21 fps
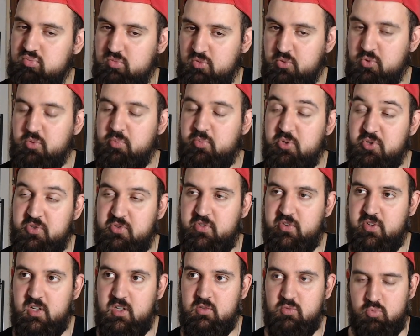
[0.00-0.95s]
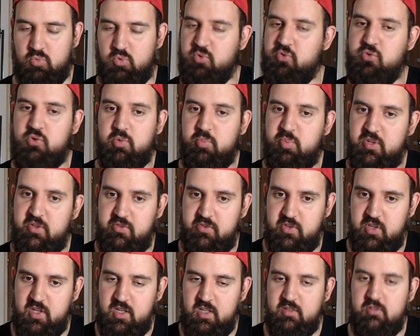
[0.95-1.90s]
dubious things, stupid
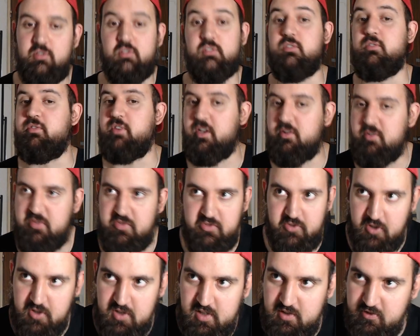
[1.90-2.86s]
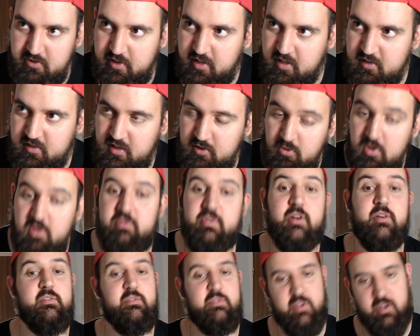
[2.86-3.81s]
things, very funny things as well,
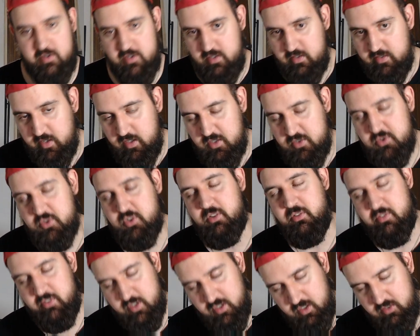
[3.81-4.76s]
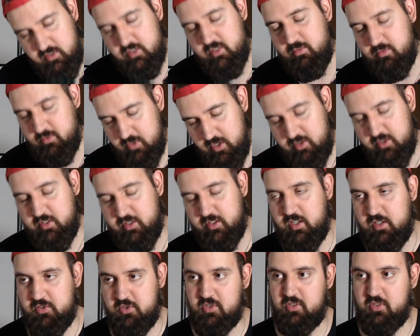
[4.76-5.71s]
very, very intelligent things, very
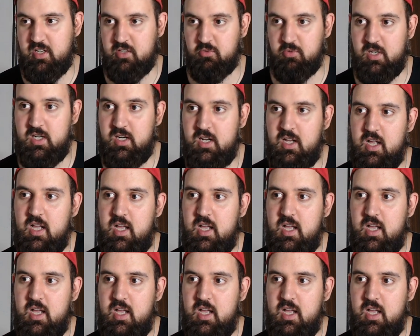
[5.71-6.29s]
intelligent as well.